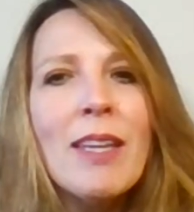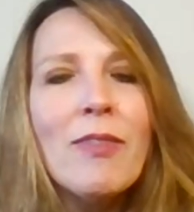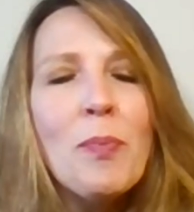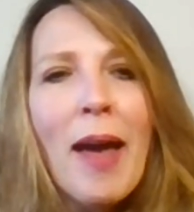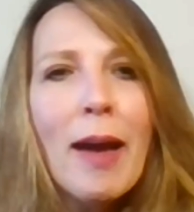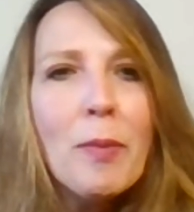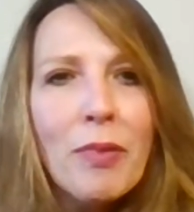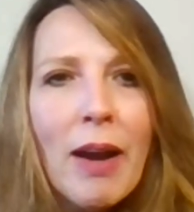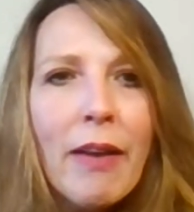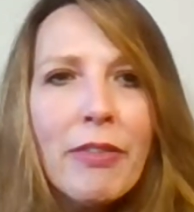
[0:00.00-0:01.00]
even bad
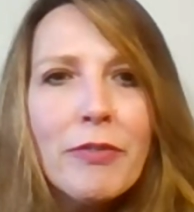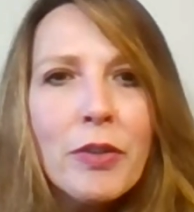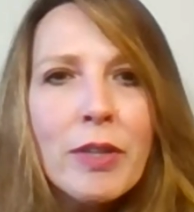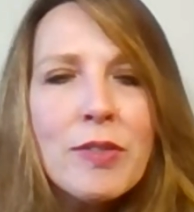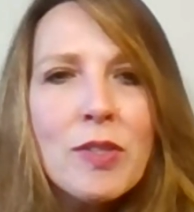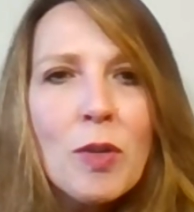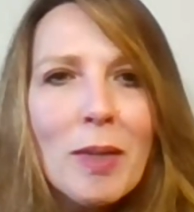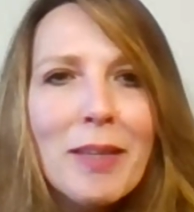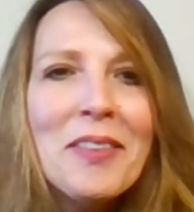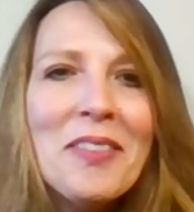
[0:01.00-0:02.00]
breath if you're
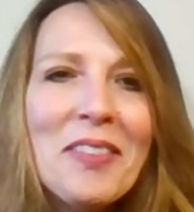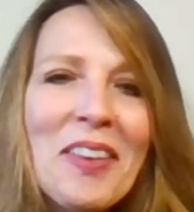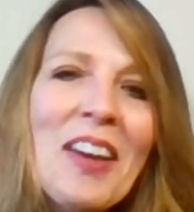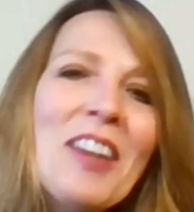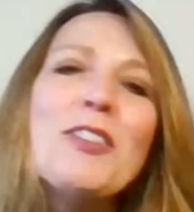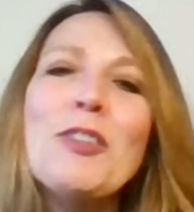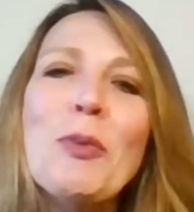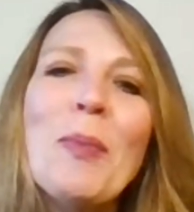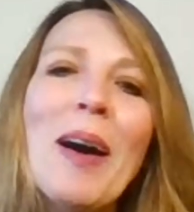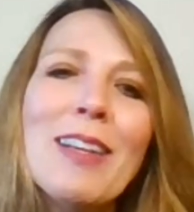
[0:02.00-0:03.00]
consuming
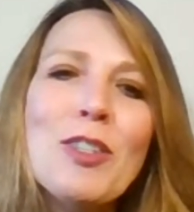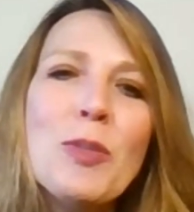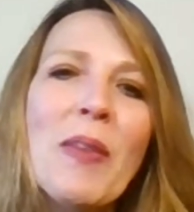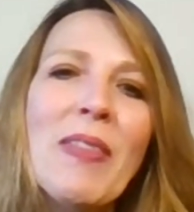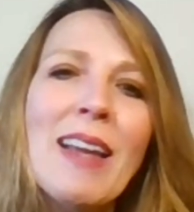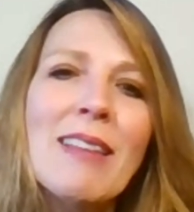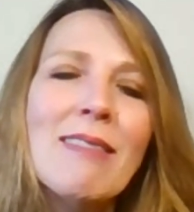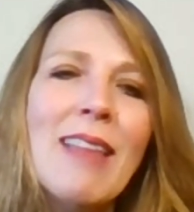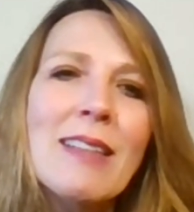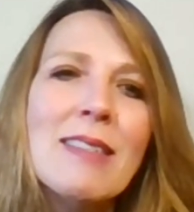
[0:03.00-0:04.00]
too much. But
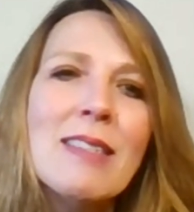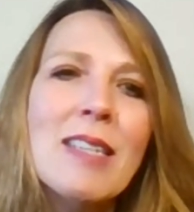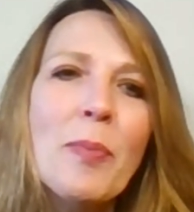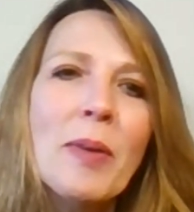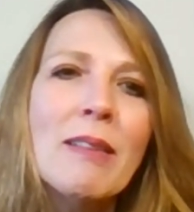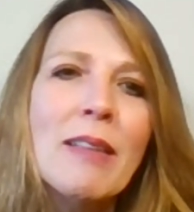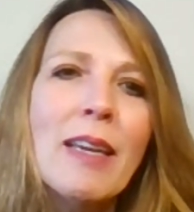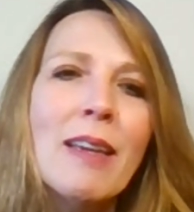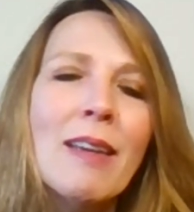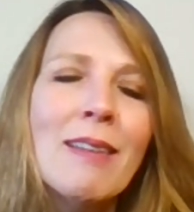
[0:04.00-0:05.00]
that's
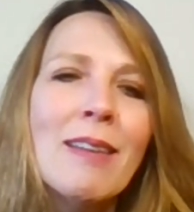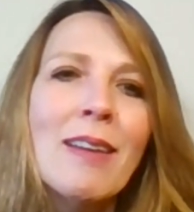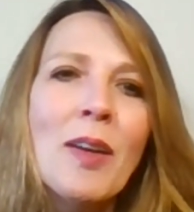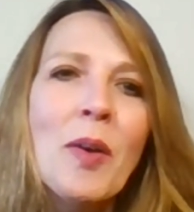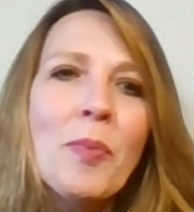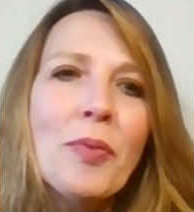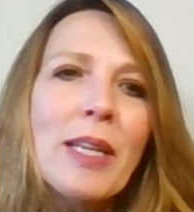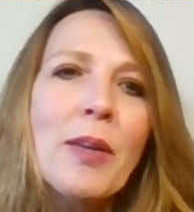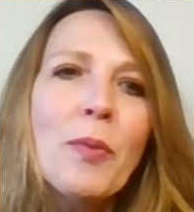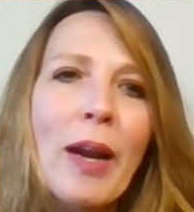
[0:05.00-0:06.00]
typically
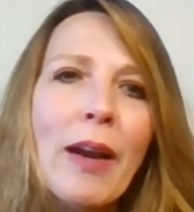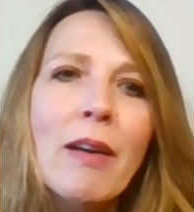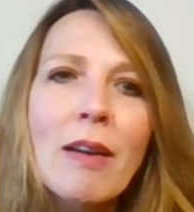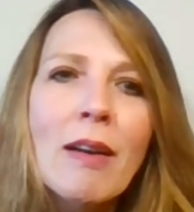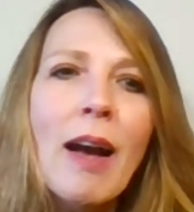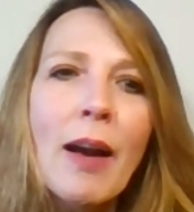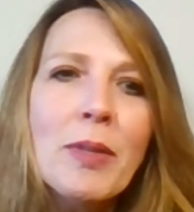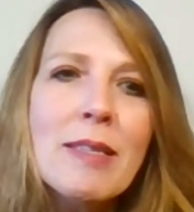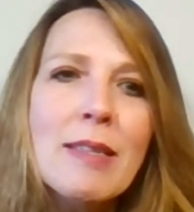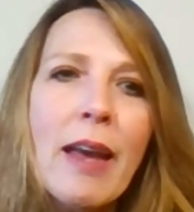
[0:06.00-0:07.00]
pretty rare, I
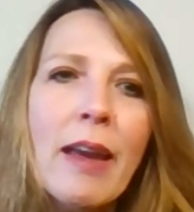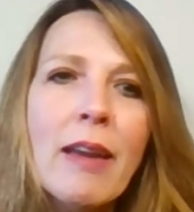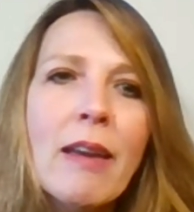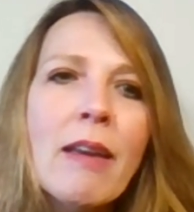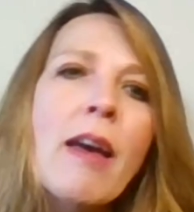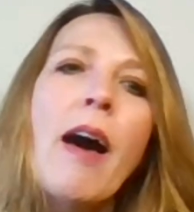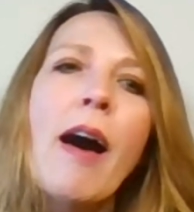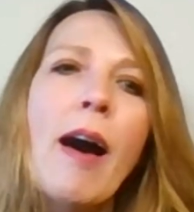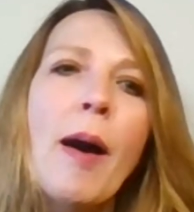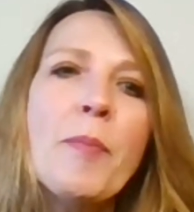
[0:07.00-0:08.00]
would say.
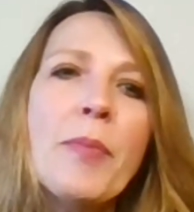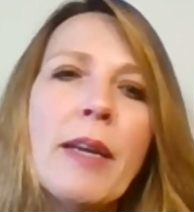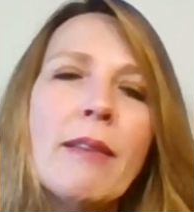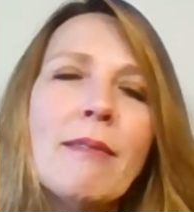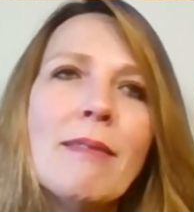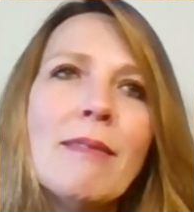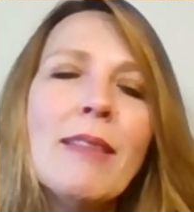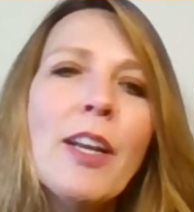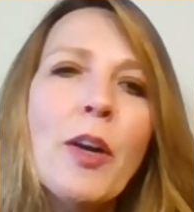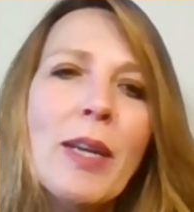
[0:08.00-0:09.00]
But,
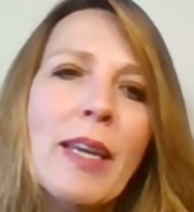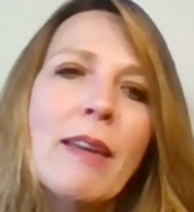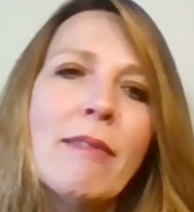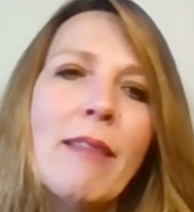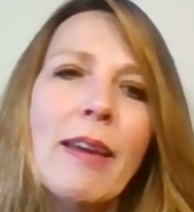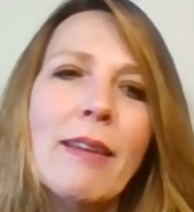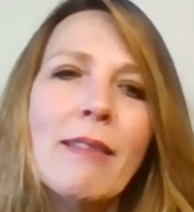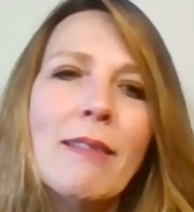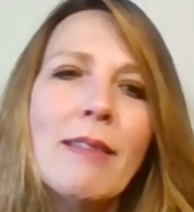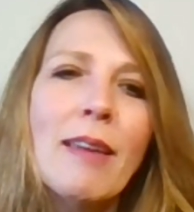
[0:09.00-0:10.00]
again, like
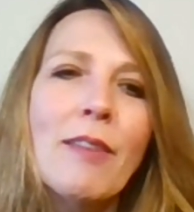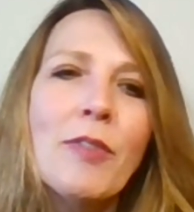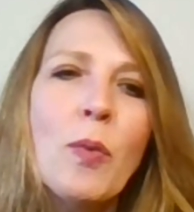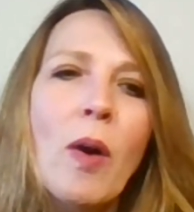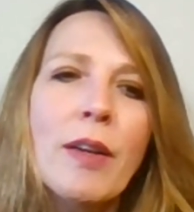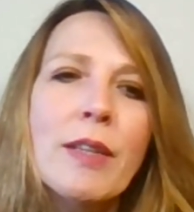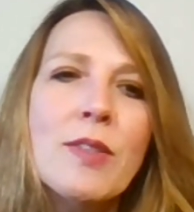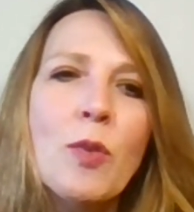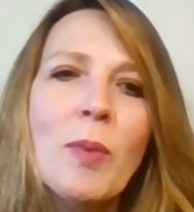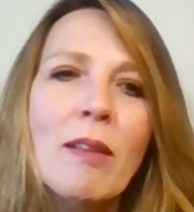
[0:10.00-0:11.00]
if you are
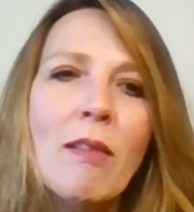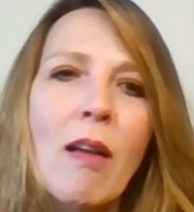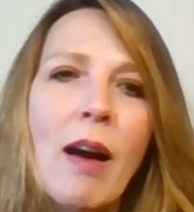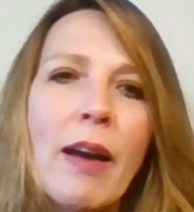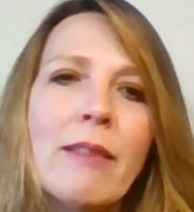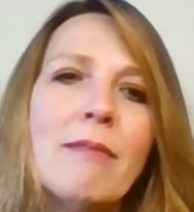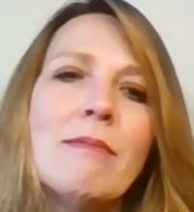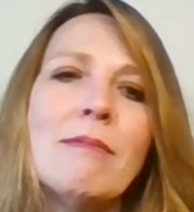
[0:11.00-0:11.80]
consuming a lot,